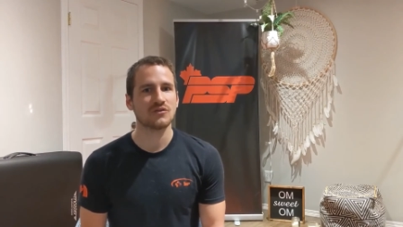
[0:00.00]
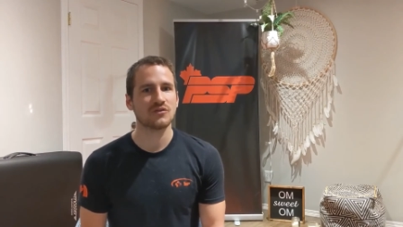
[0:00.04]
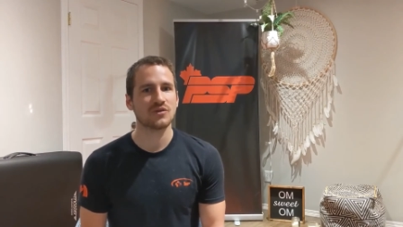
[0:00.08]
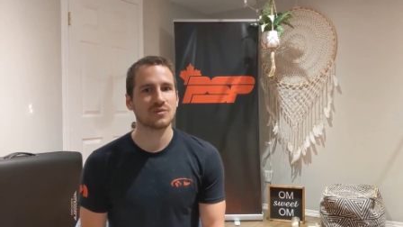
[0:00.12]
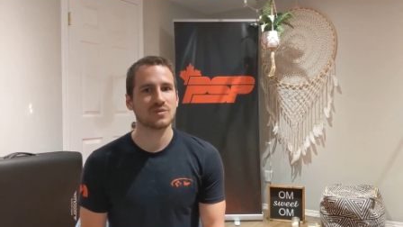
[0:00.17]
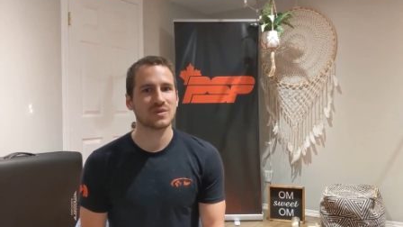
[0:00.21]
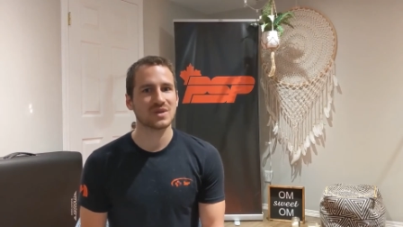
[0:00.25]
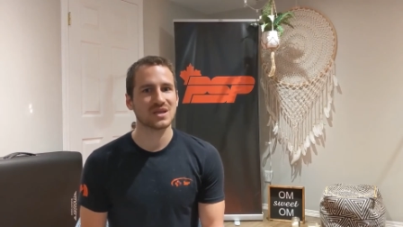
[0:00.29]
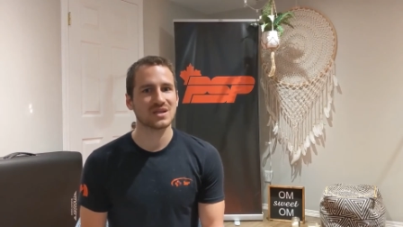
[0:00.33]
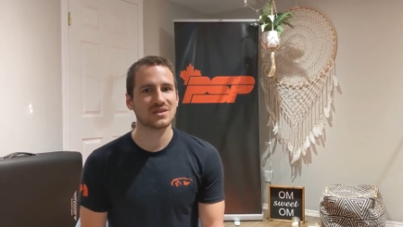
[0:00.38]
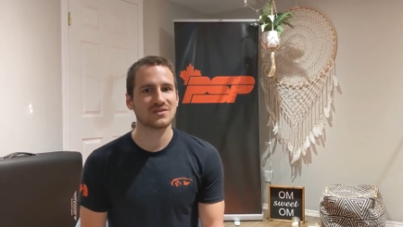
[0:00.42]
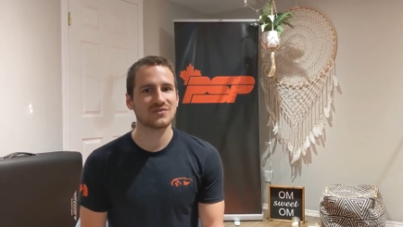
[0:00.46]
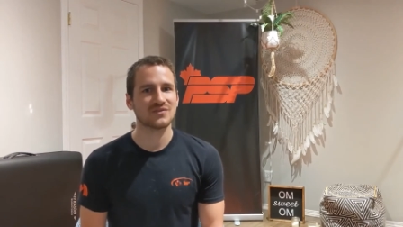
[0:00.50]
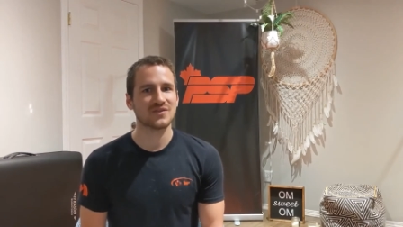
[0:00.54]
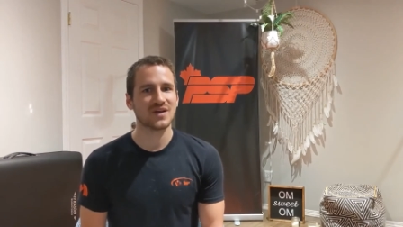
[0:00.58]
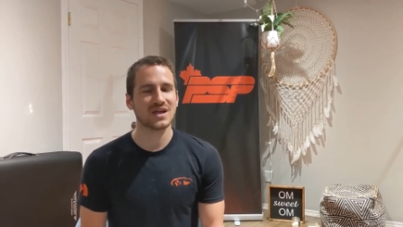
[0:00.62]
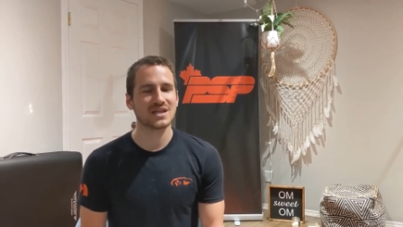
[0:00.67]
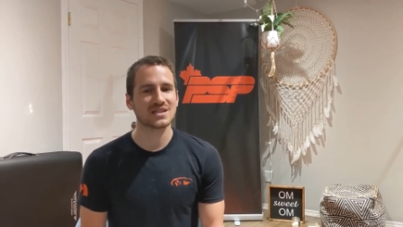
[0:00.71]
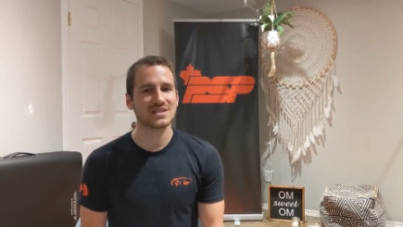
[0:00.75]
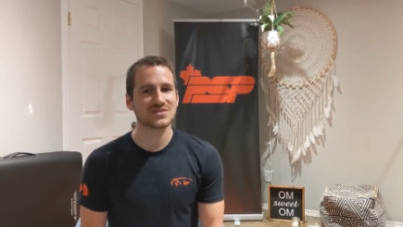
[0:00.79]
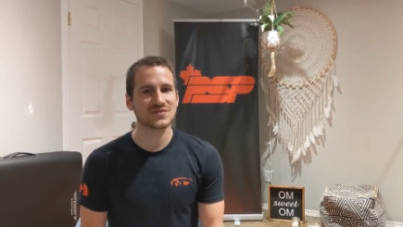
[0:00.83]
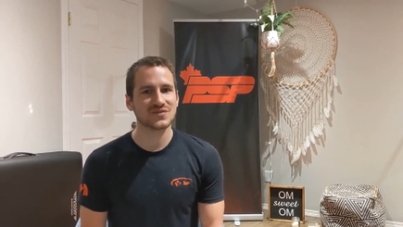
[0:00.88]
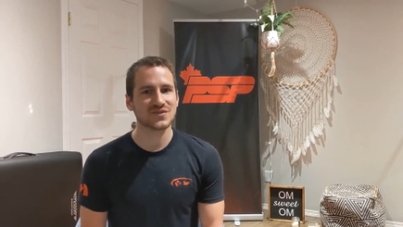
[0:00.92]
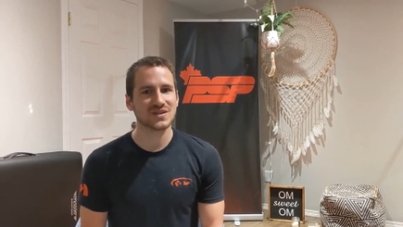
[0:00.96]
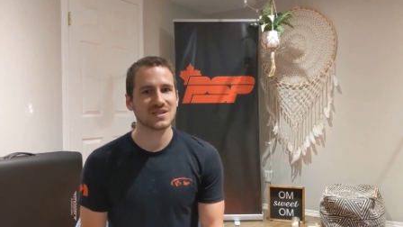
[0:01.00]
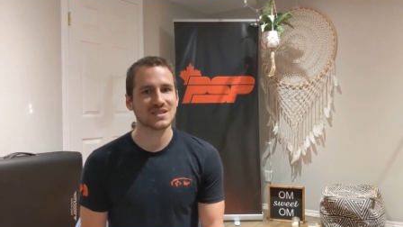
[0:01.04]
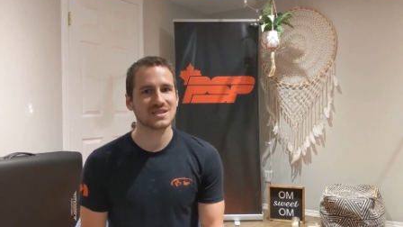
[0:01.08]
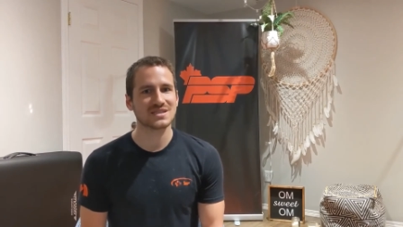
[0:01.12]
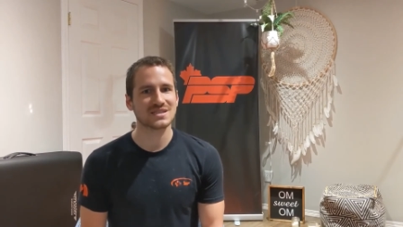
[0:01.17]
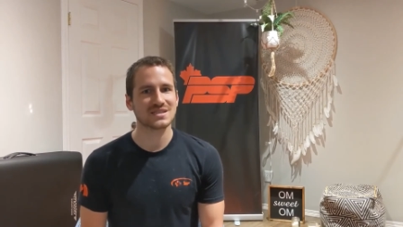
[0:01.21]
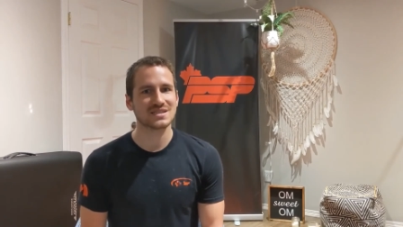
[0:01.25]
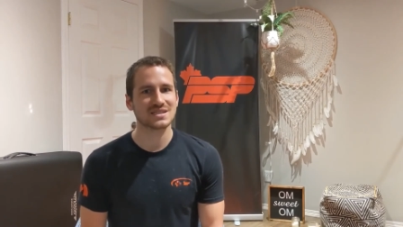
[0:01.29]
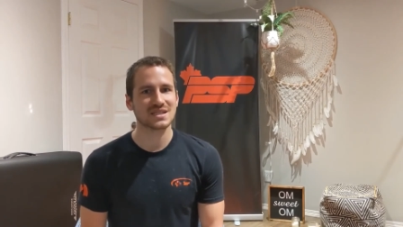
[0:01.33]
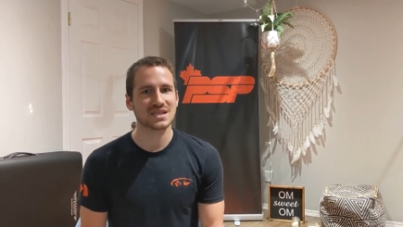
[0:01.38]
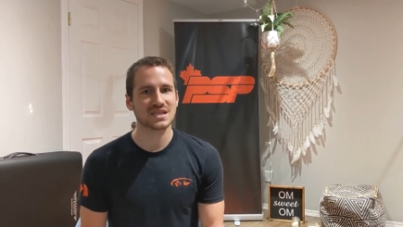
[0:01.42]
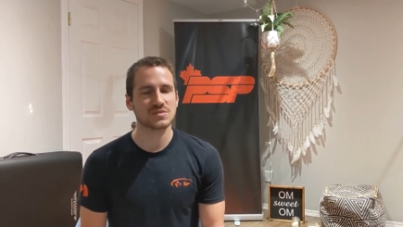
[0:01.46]
from the Advanced
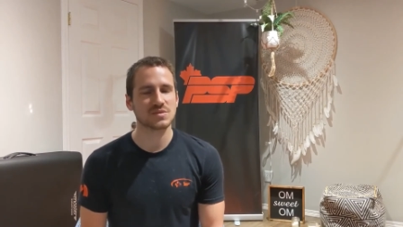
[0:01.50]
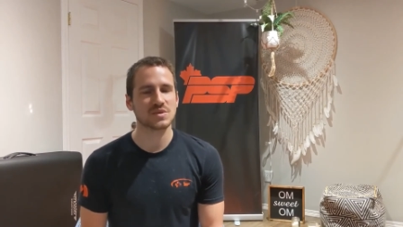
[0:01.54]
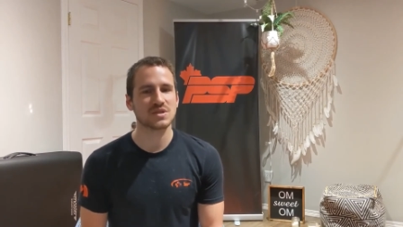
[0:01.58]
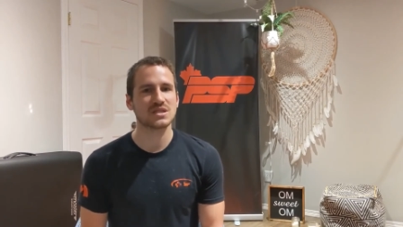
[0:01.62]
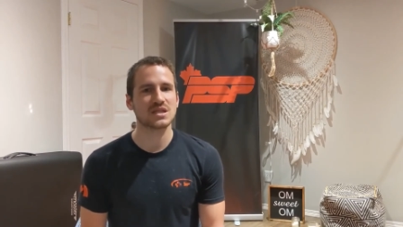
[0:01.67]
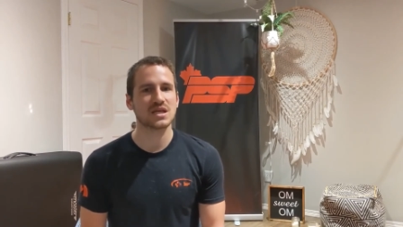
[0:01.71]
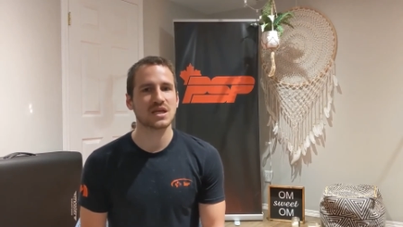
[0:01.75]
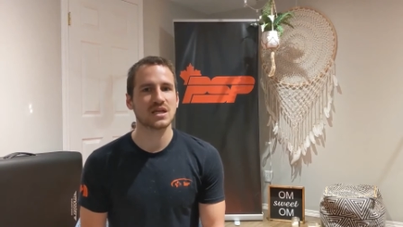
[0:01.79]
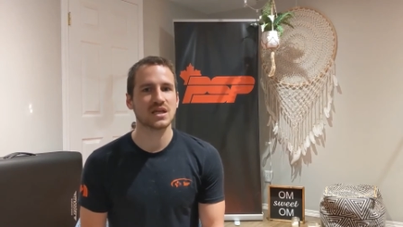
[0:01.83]
Fitness Assessment